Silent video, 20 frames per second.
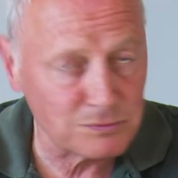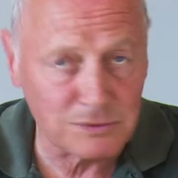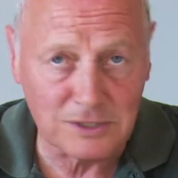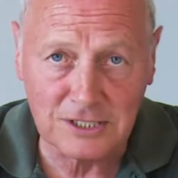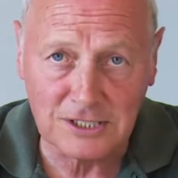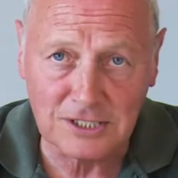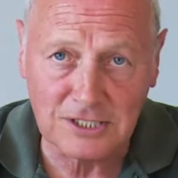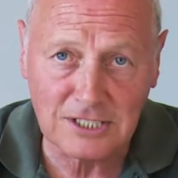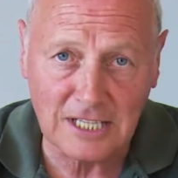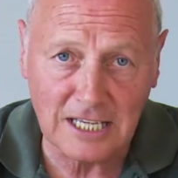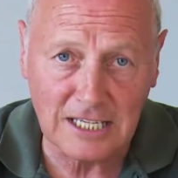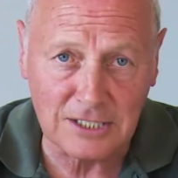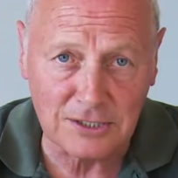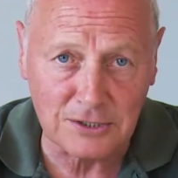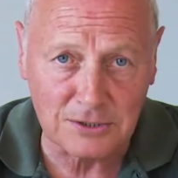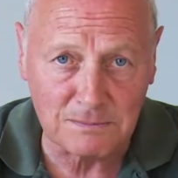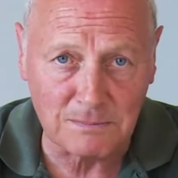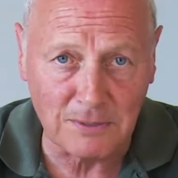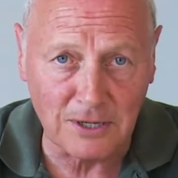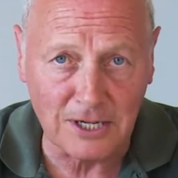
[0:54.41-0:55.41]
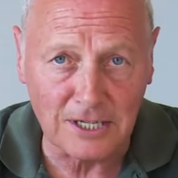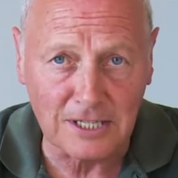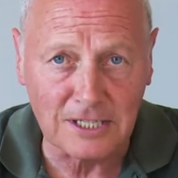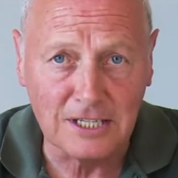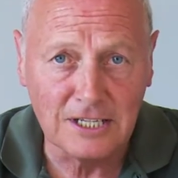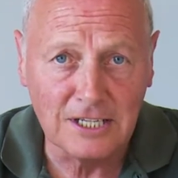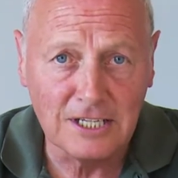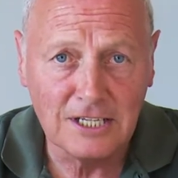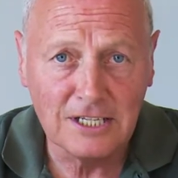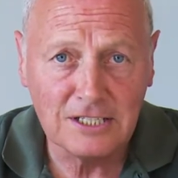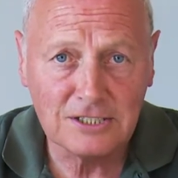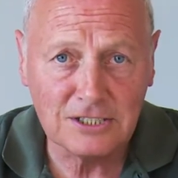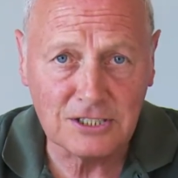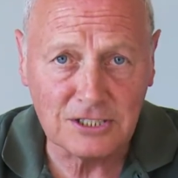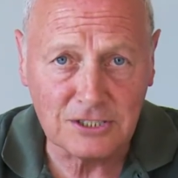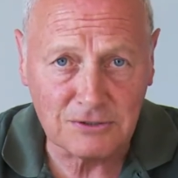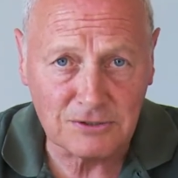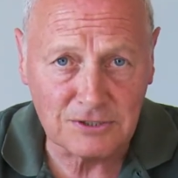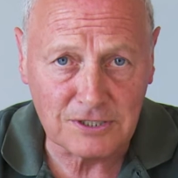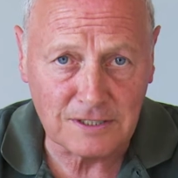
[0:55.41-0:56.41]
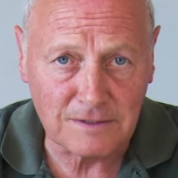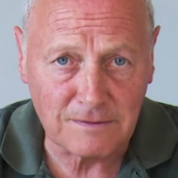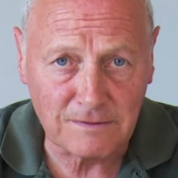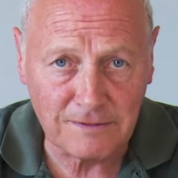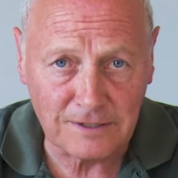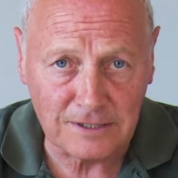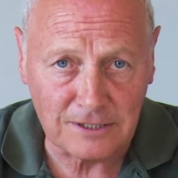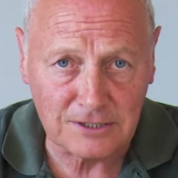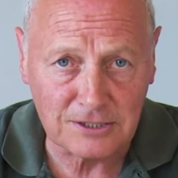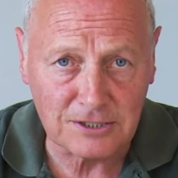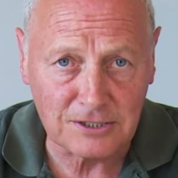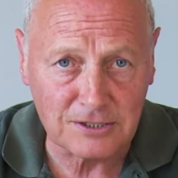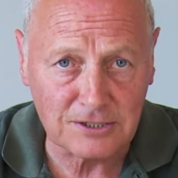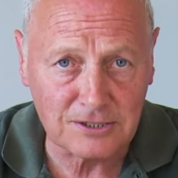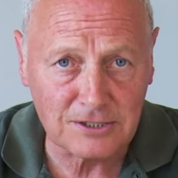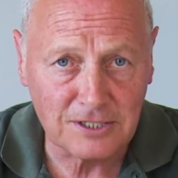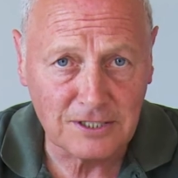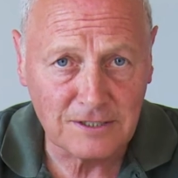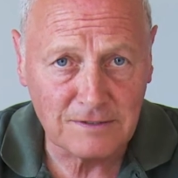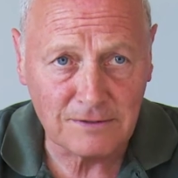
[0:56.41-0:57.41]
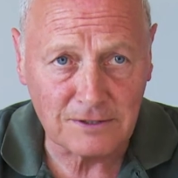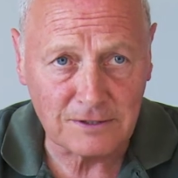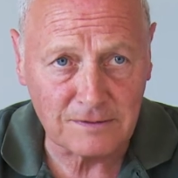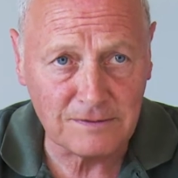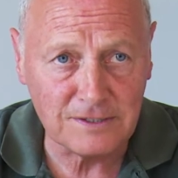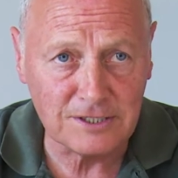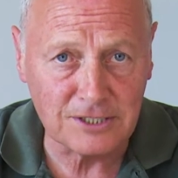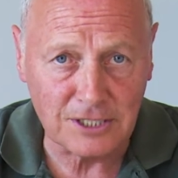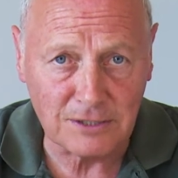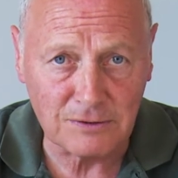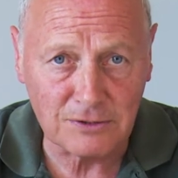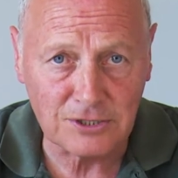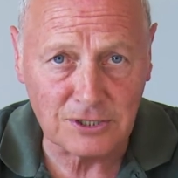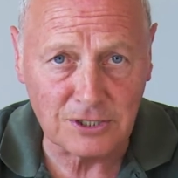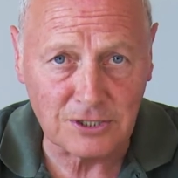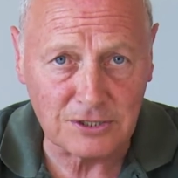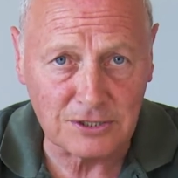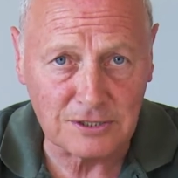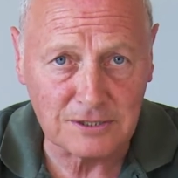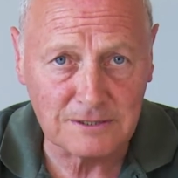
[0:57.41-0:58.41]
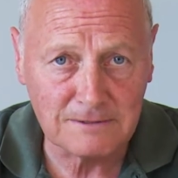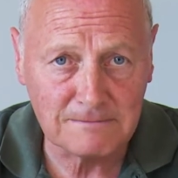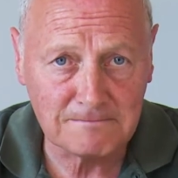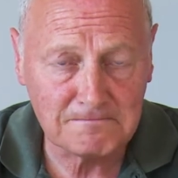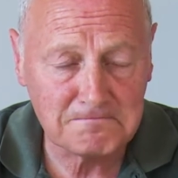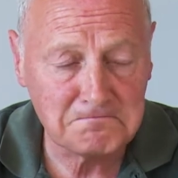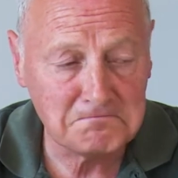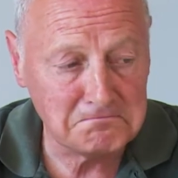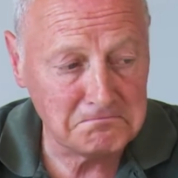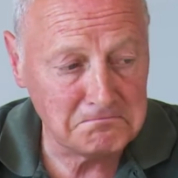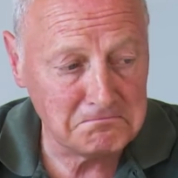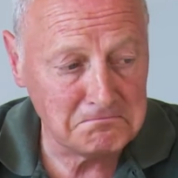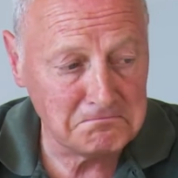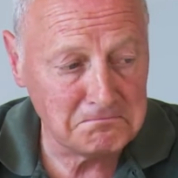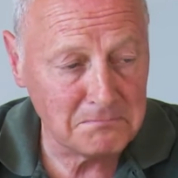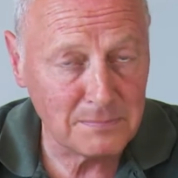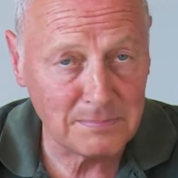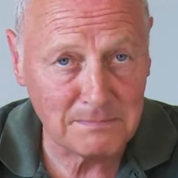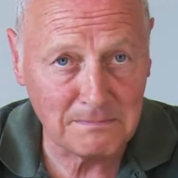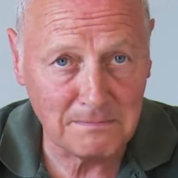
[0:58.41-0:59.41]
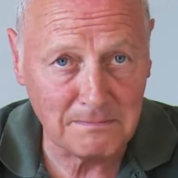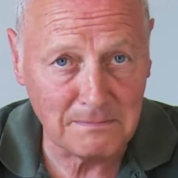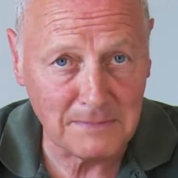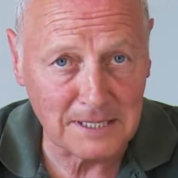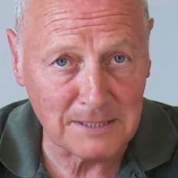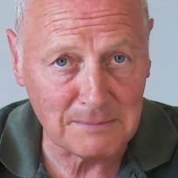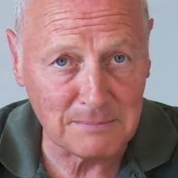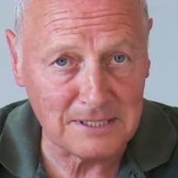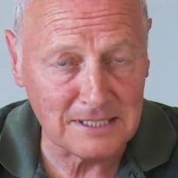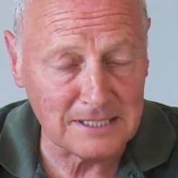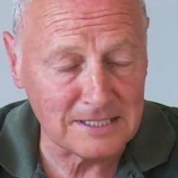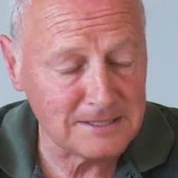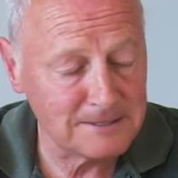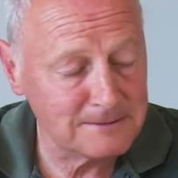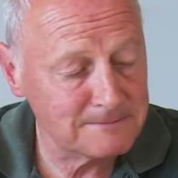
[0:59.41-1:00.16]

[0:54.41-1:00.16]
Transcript: We can say goodbye to using filters for the video side. Maybe.